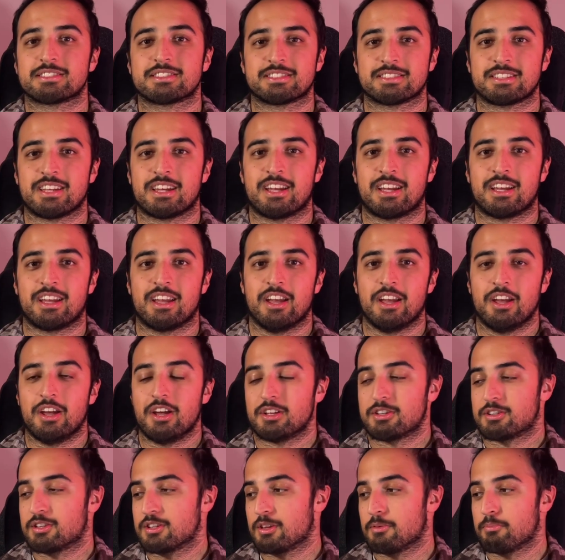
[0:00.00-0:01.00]
say
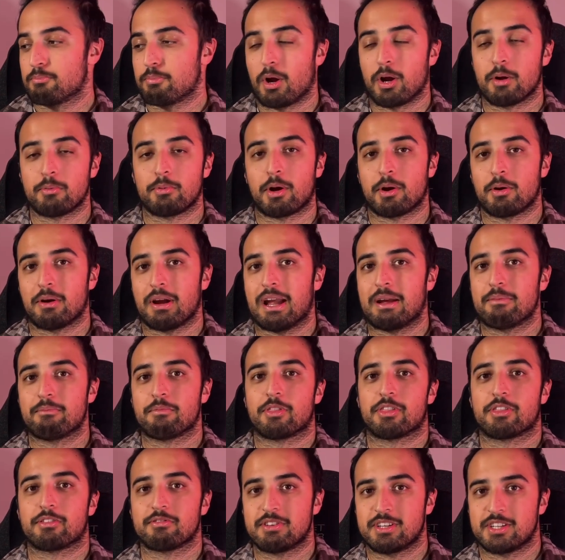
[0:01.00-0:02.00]
to the Bobo
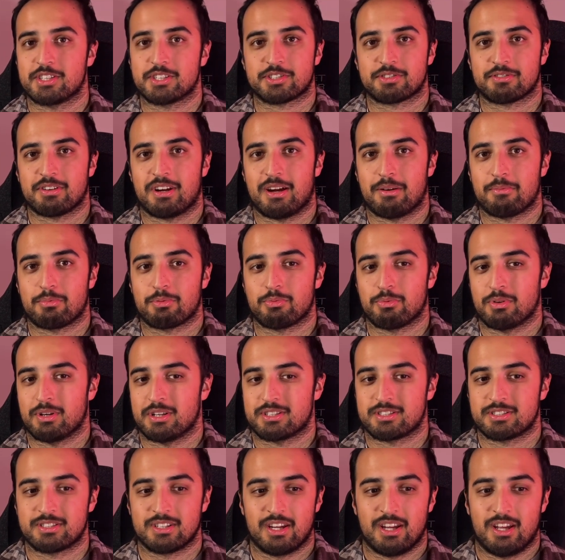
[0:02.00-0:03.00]
M3 strap,
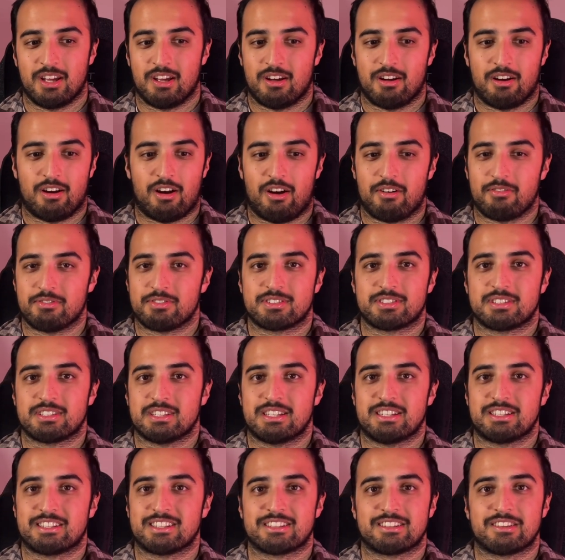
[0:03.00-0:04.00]
which obviously did